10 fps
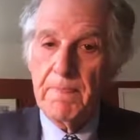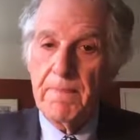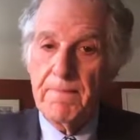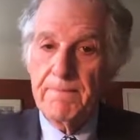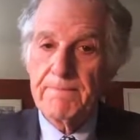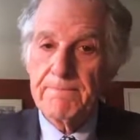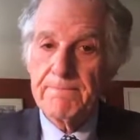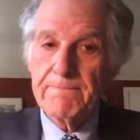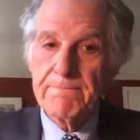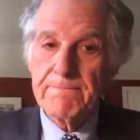
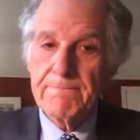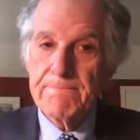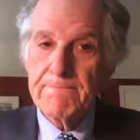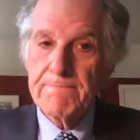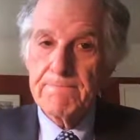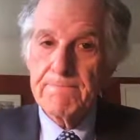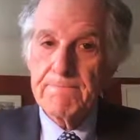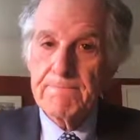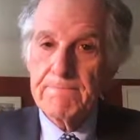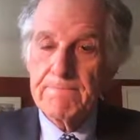
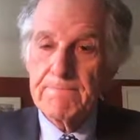(no one is talking)